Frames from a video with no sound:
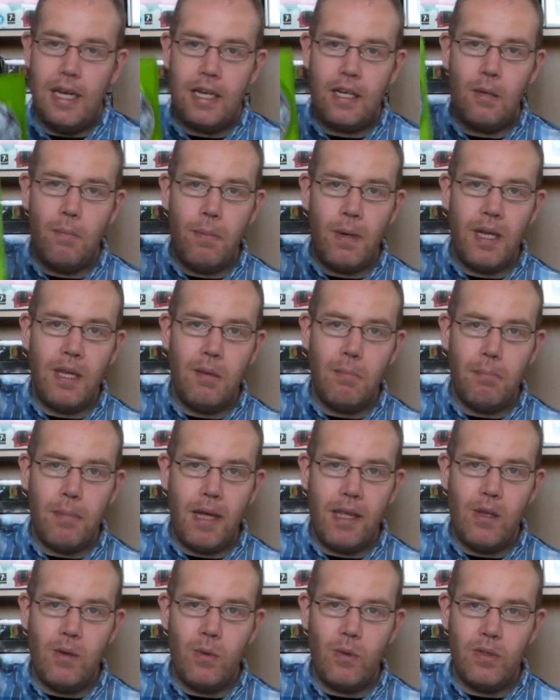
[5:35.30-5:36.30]
Complete
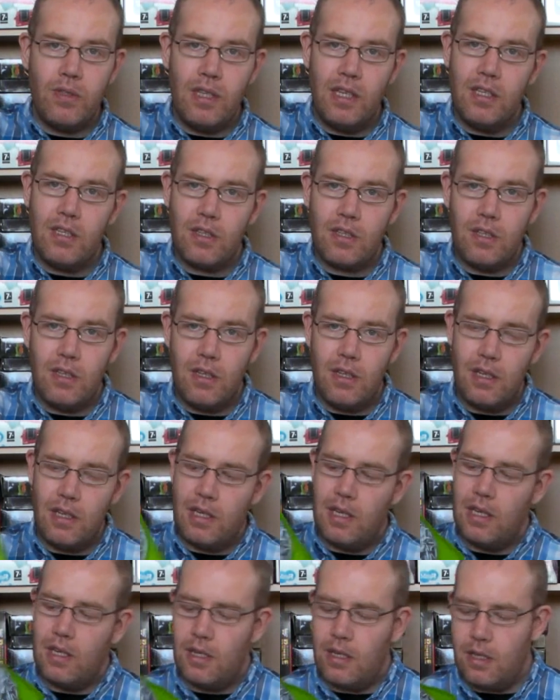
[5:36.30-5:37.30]
manual disc.
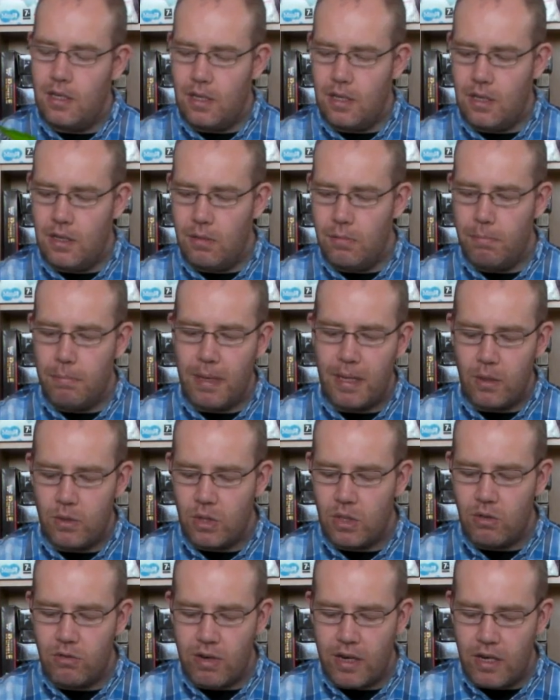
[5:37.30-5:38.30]
Manual's
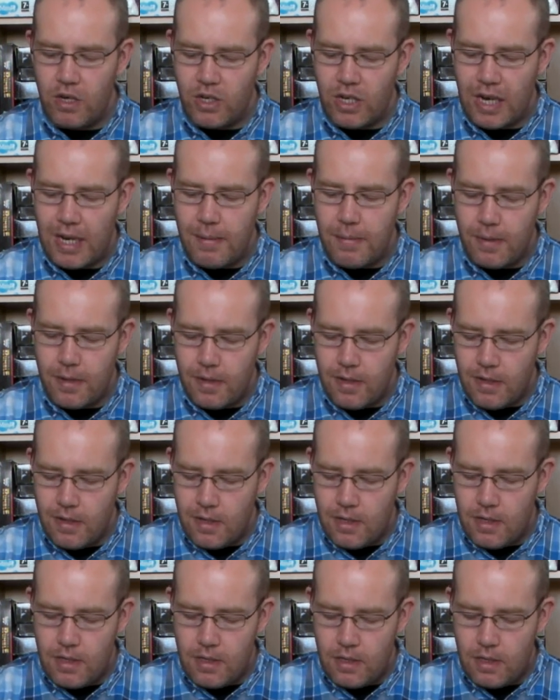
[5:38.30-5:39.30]
in great shape.
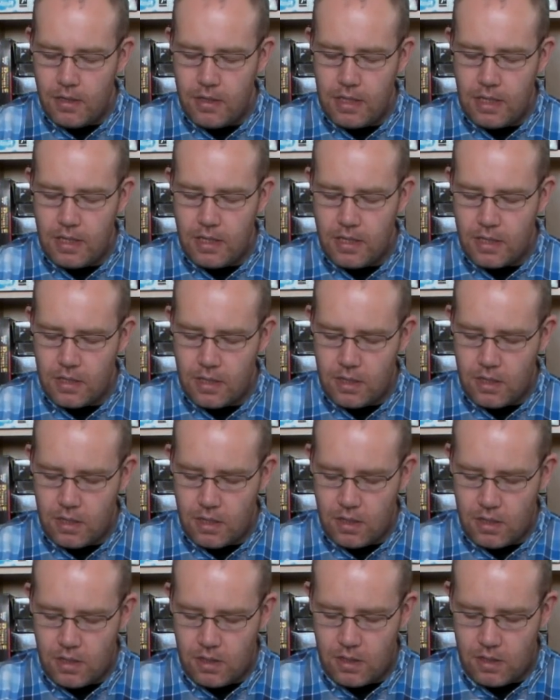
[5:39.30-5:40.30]
The disc,
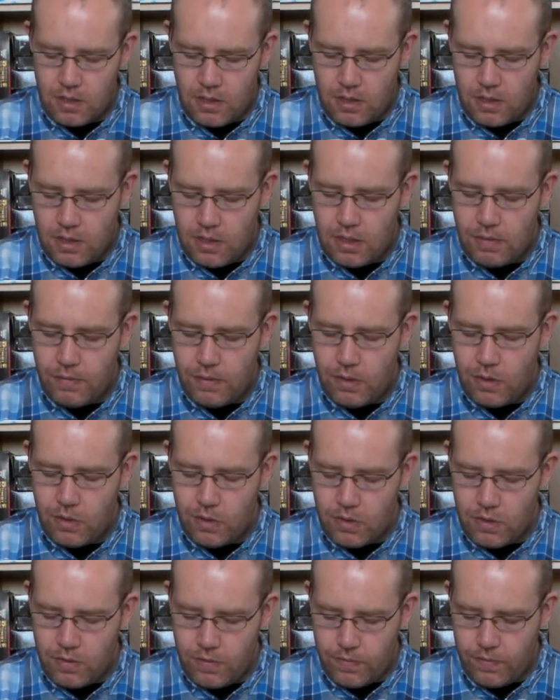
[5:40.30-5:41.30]
let's have a look.
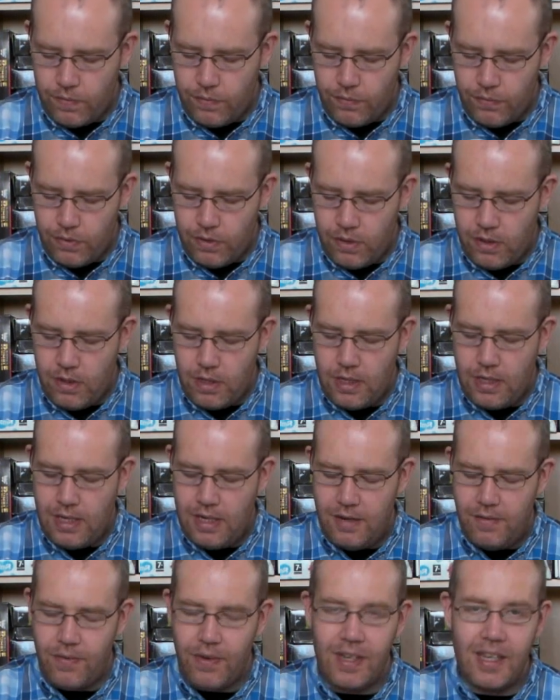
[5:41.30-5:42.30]
If
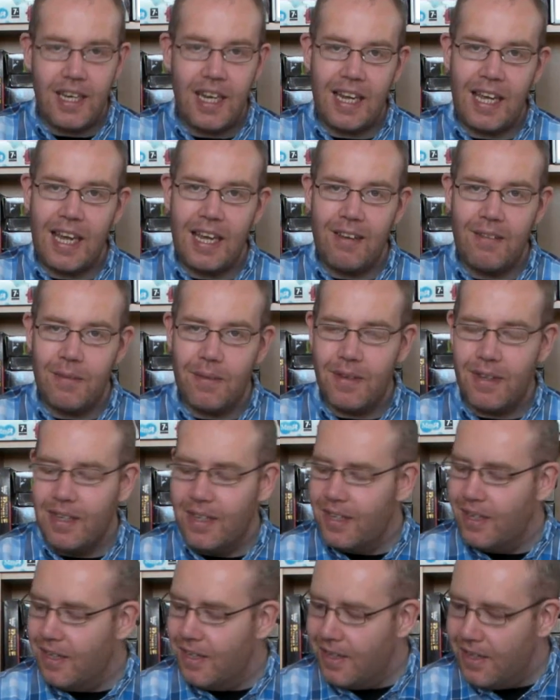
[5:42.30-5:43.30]
I can get it out.
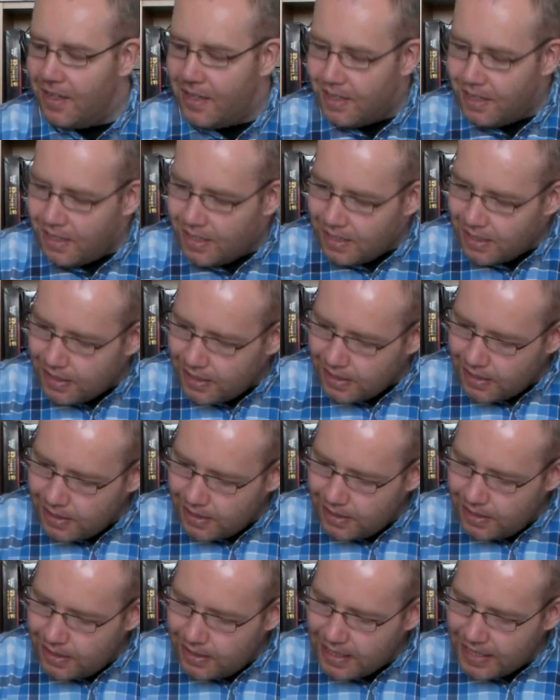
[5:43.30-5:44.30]

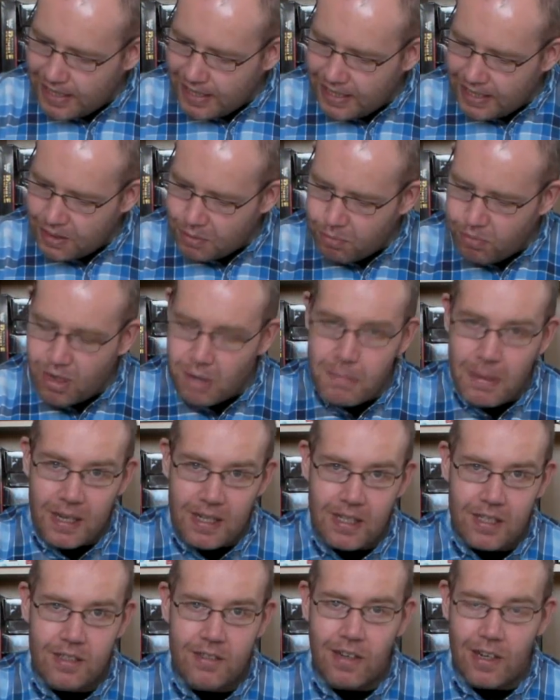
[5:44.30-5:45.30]
Yeah, it's pretty
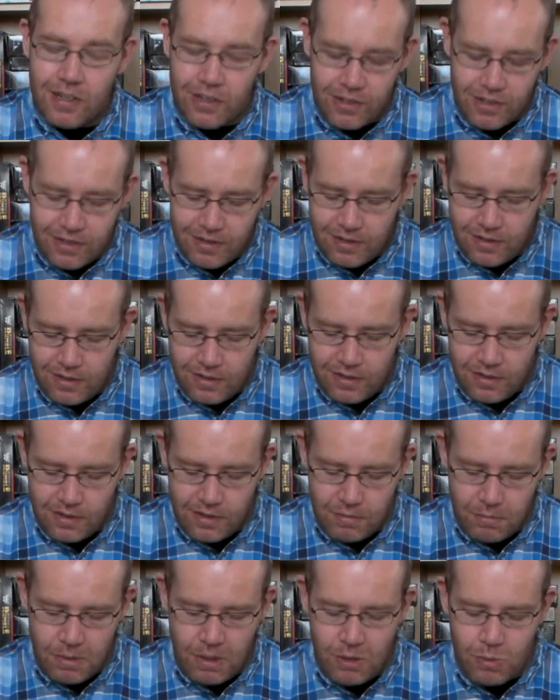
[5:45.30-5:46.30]
badly scratched.
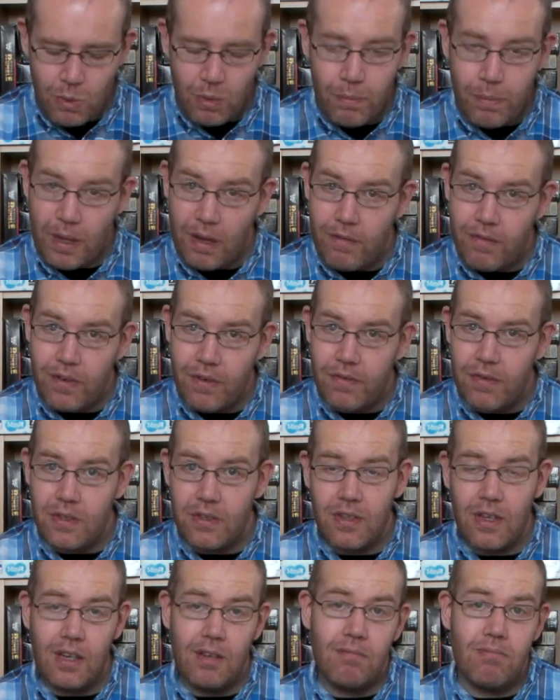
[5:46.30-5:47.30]
But it's £1.50,
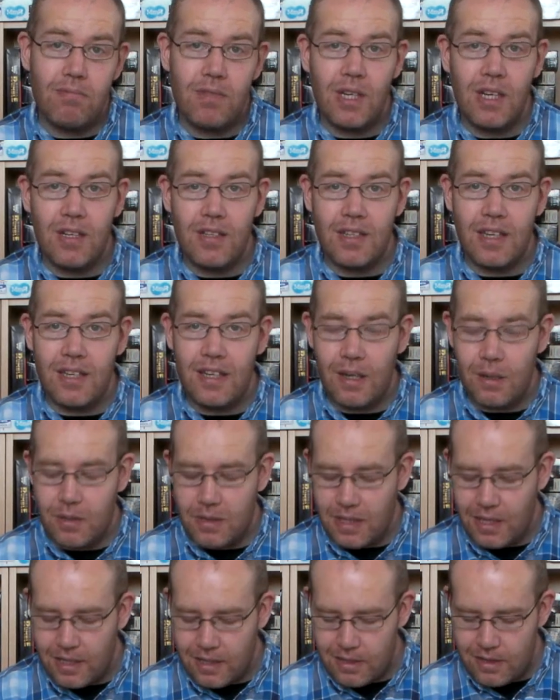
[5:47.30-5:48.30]
so can't say no to
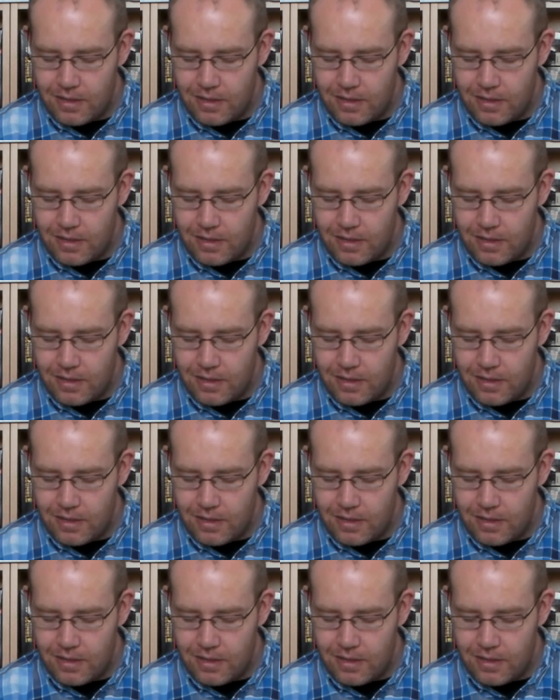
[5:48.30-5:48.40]
that.